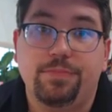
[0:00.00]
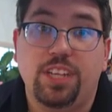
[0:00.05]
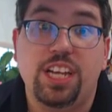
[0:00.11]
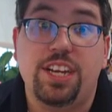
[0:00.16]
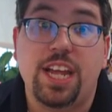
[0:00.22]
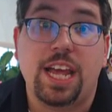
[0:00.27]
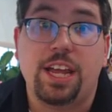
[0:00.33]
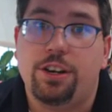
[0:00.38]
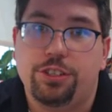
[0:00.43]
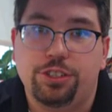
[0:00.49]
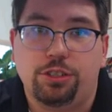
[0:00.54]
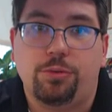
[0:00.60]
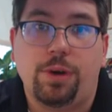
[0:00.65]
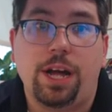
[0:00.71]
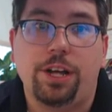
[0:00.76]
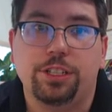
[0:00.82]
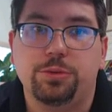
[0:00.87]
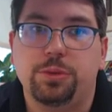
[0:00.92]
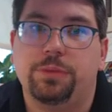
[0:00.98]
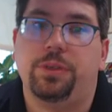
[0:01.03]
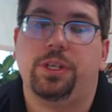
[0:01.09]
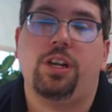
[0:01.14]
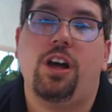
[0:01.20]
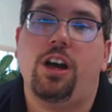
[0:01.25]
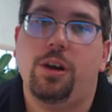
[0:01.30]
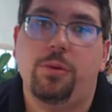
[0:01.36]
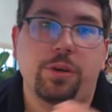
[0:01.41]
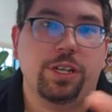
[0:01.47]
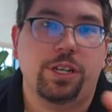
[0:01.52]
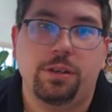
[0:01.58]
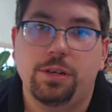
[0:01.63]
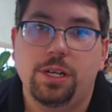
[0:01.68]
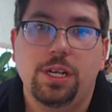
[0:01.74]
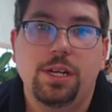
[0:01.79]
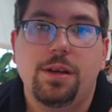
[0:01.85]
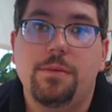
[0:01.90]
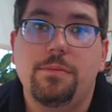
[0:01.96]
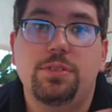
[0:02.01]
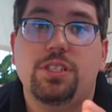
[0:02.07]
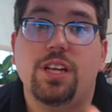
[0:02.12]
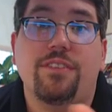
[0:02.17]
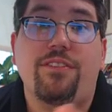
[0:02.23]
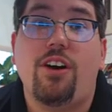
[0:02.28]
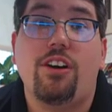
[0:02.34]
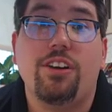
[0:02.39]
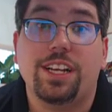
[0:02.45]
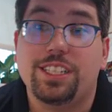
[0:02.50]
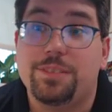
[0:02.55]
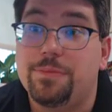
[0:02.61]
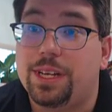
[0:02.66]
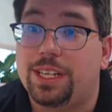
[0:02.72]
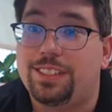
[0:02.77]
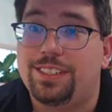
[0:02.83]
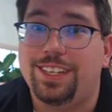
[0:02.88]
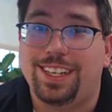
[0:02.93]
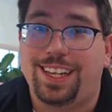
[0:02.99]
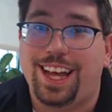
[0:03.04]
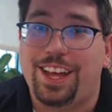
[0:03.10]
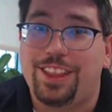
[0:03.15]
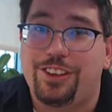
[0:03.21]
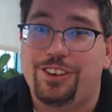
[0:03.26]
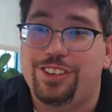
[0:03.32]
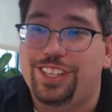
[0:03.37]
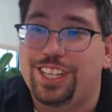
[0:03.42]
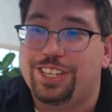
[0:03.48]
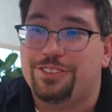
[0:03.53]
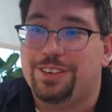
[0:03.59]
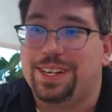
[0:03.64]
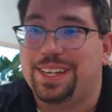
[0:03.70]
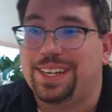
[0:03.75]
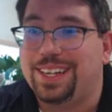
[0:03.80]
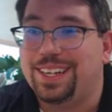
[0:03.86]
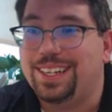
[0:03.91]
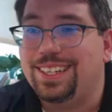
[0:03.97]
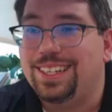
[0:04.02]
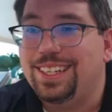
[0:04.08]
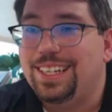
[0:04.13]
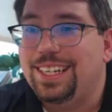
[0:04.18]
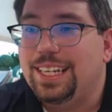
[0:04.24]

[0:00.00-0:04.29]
containers or routes, whatever you call it, where your stuff all gets mixed together and they drink it.